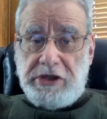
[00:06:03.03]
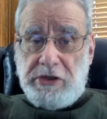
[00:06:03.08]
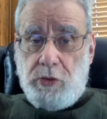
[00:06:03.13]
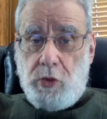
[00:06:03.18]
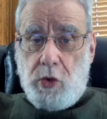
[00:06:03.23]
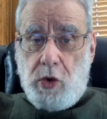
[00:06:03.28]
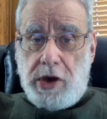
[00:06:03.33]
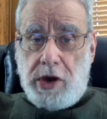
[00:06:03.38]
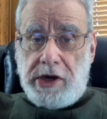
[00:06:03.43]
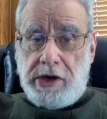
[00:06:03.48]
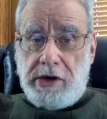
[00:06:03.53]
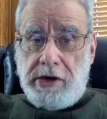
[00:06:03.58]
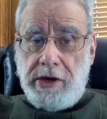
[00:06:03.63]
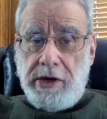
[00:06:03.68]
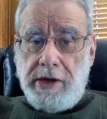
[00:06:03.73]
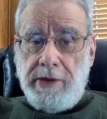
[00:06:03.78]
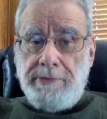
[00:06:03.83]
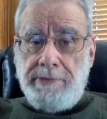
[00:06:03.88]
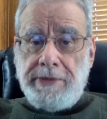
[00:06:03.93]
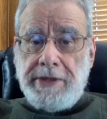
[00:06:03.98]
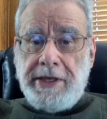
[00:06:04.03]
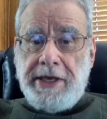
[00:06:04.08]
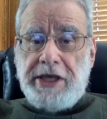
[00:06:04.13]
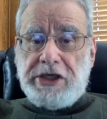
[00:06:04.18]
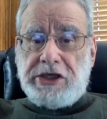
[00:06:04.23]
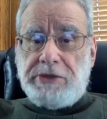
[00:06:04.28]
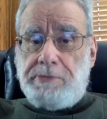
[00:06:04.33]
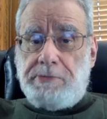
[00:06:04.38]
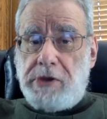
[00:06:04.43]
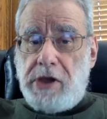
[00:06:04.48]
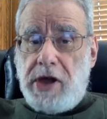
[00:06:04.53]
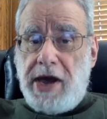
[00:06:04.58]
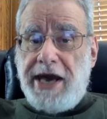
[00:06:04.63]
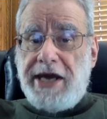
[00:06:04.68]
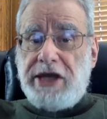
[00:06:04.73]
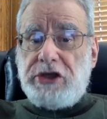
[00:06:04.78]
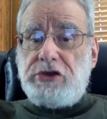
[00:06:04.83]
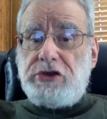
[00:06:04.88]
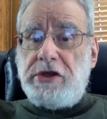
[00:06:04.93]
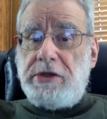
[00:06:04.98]
water, is
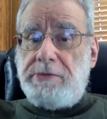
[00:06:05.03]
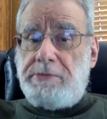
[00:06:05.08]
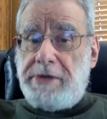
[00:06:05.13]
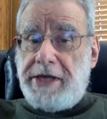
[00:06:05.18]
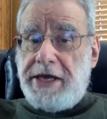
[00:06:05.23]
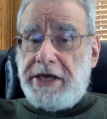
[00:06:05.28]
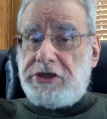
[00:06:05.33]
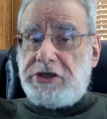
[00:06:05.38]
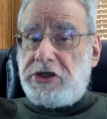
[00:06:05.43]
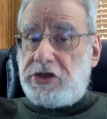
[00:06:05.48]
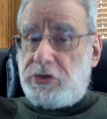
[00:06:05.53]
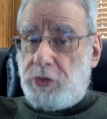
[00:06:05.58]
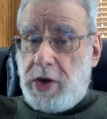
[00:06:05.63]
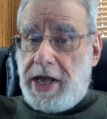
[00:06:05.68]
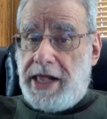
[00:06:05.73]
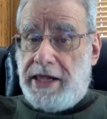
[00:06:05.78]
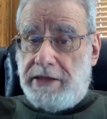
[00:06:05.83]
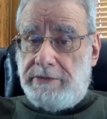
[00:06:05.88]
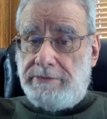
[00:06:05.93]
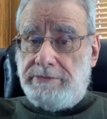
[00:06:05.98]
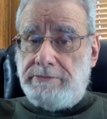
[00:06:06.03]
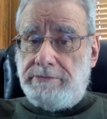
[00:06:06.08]
applied to the plates as well.